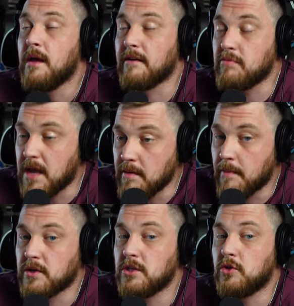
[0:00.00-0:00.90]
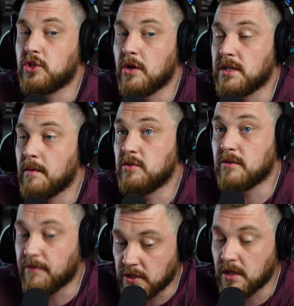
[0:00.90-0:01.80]
I have to become a person who shows up, who's
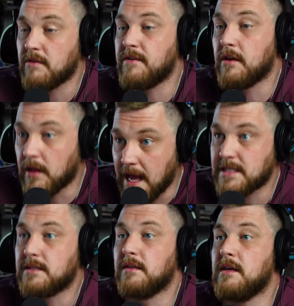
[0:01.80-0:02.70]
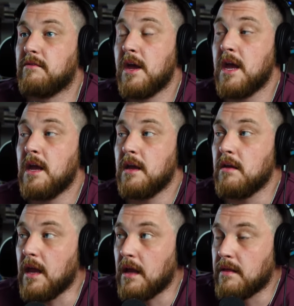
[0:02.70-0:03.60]
the first on the field, the last to leave.
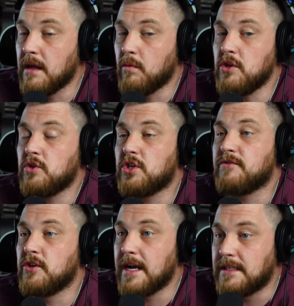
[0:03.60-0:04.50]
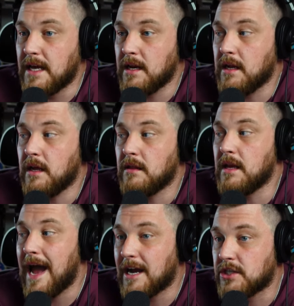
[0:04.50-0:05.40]
And then when you shift your identity,
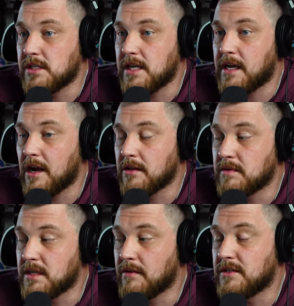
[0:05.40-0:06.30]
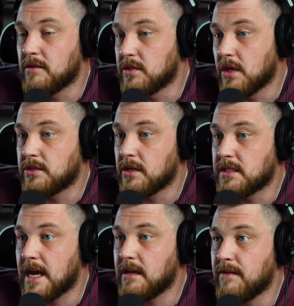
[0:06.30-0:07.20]
the actions take care of themselves and the results are a
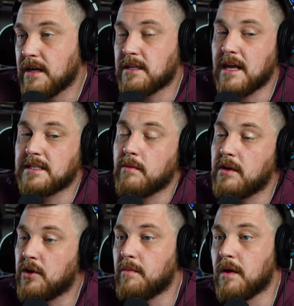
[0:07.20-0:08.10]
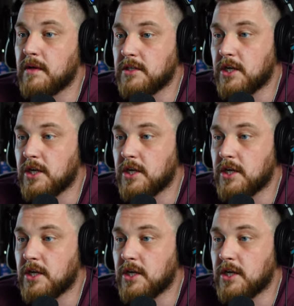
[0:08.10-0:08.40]
side effect. And that's how we create permanent